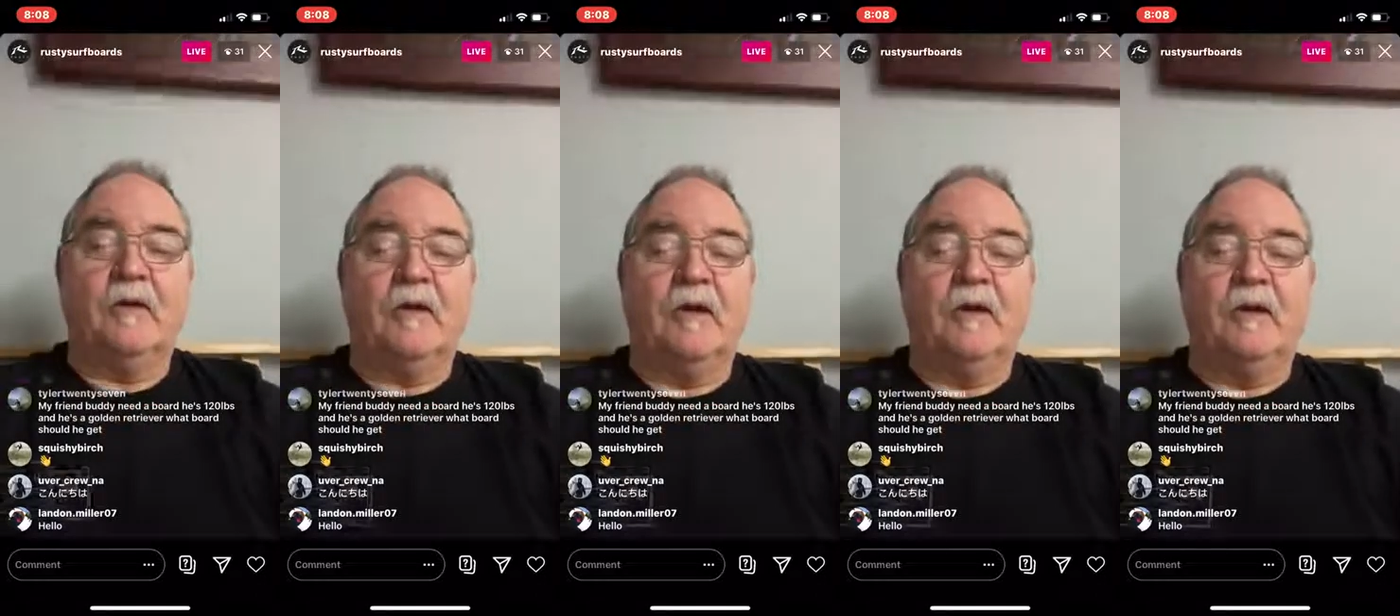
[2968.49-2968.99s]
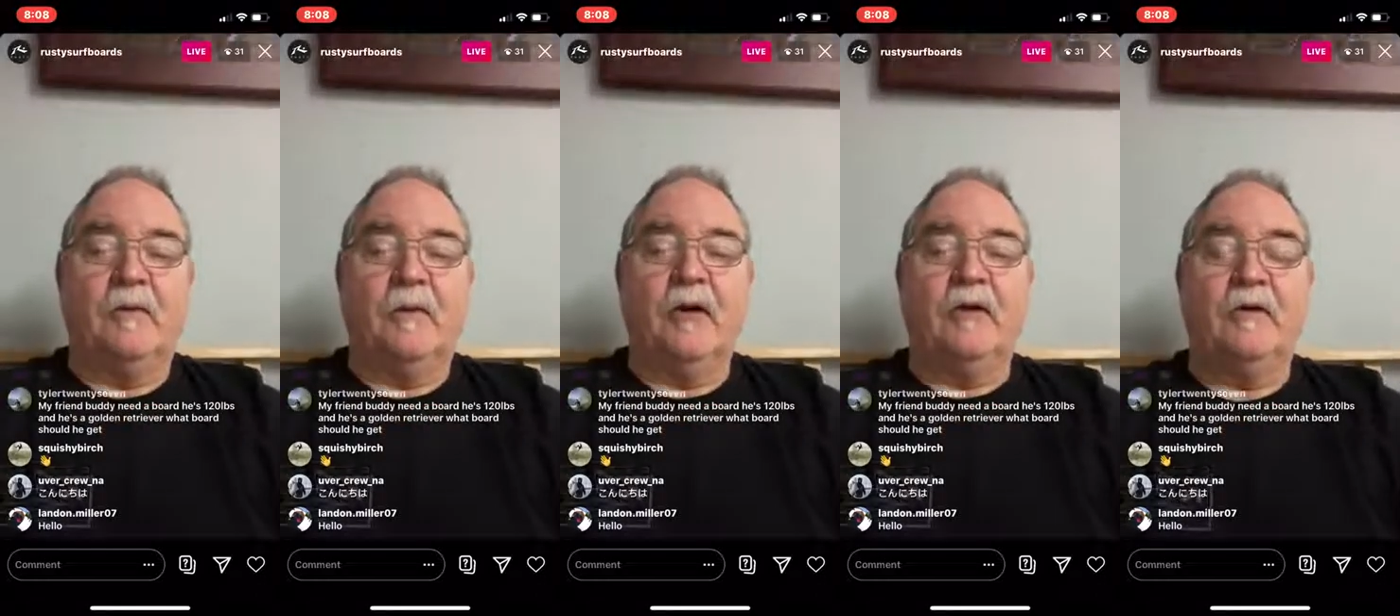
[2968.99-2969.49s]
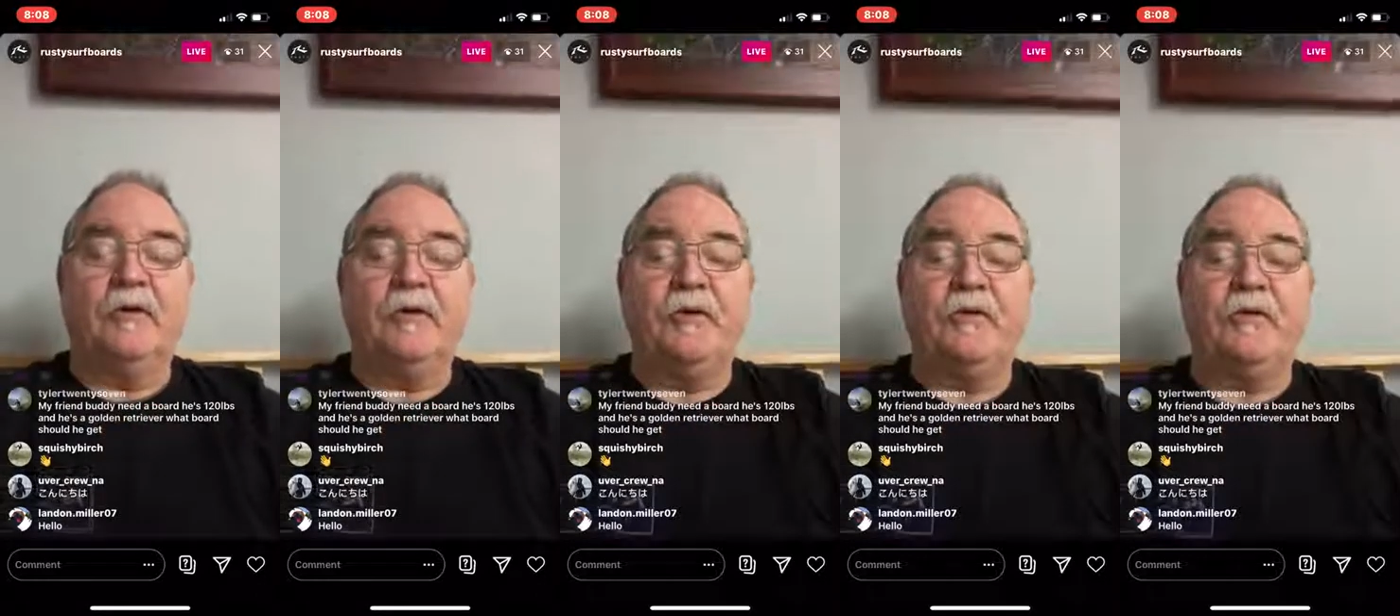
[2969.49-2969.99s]
is probably the best
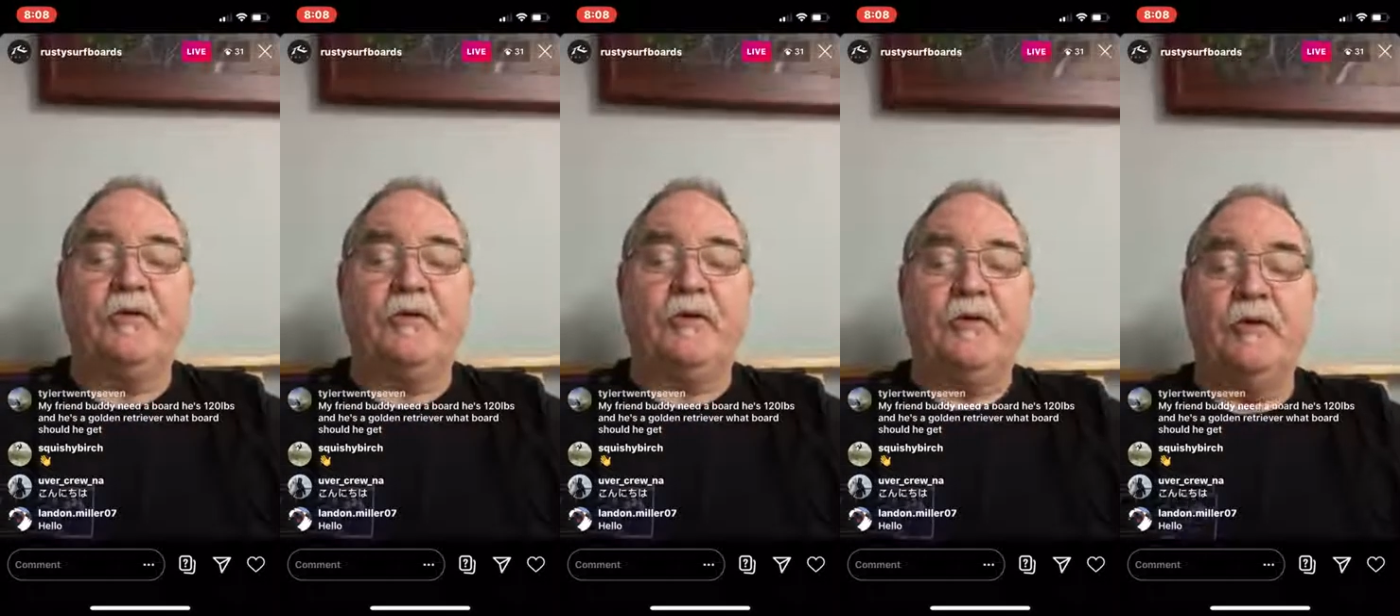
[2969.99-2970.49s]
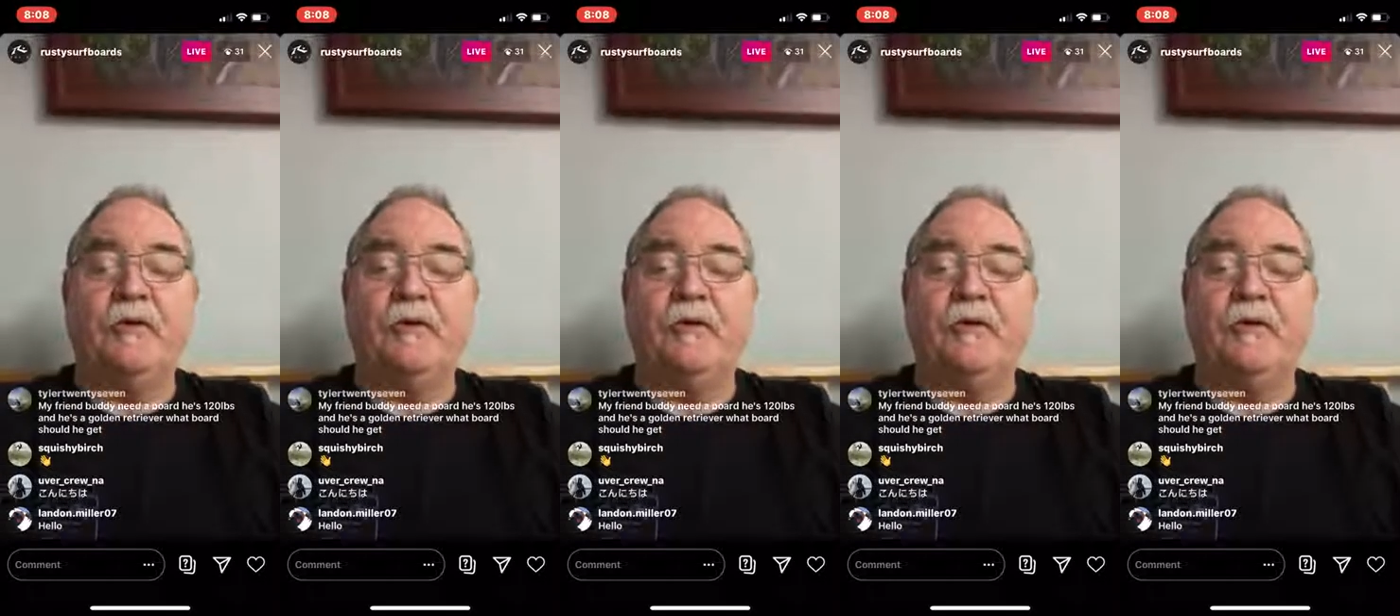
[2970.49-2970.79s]
out there right now.